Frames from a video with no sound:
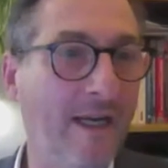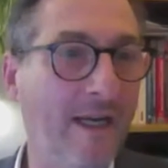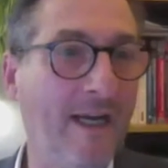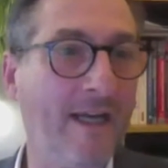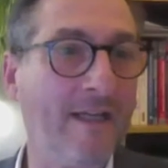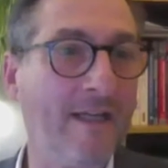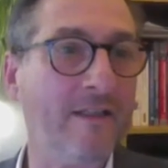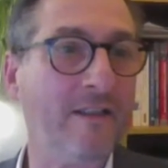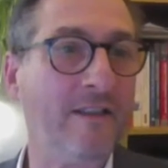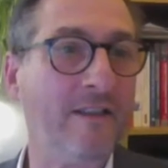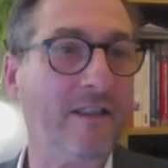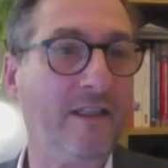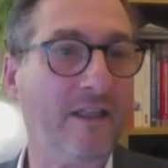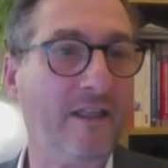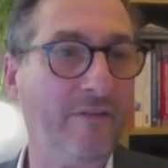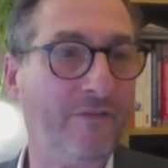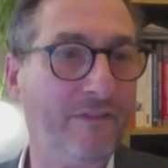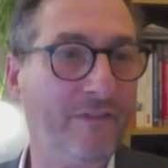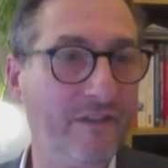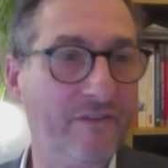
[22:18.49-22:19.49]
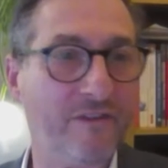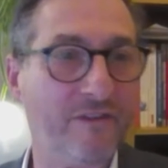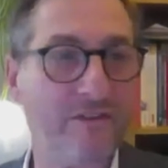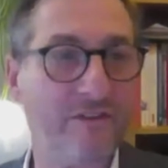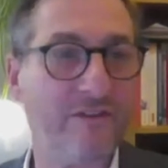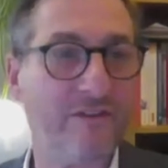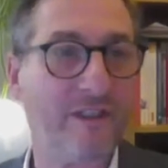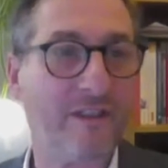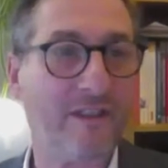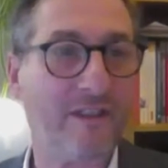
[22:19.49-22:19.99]
And if this
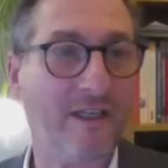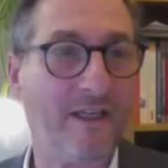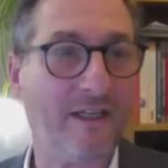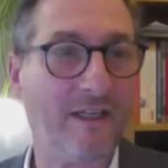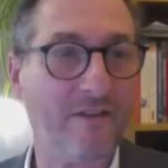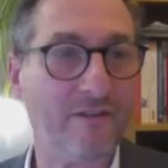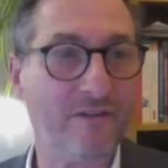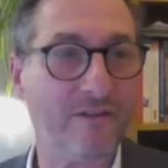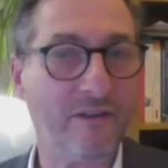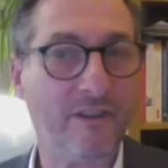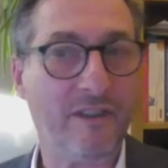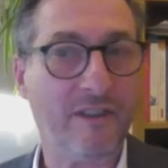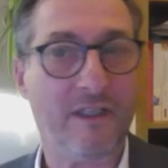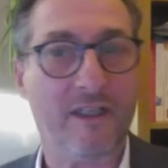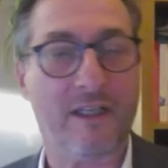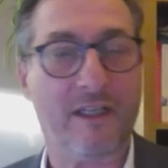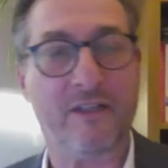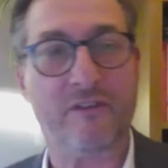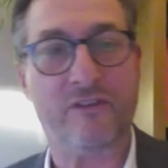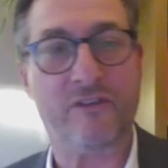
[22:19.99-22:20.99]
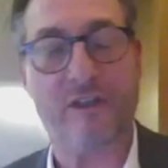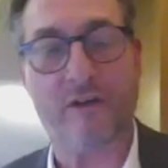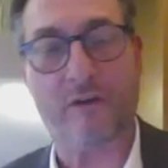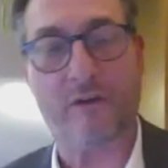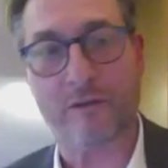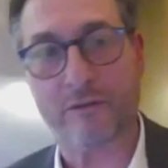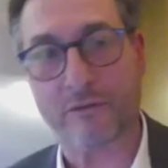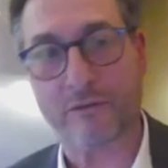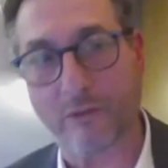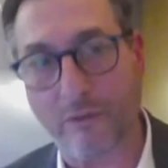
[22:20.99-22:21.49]
is the case, is there
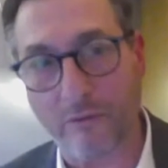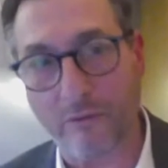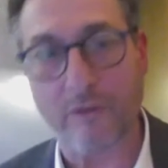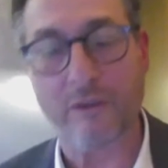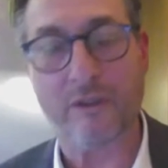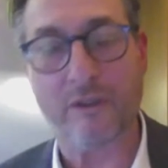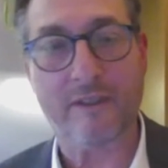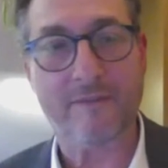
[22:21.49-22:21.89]
also,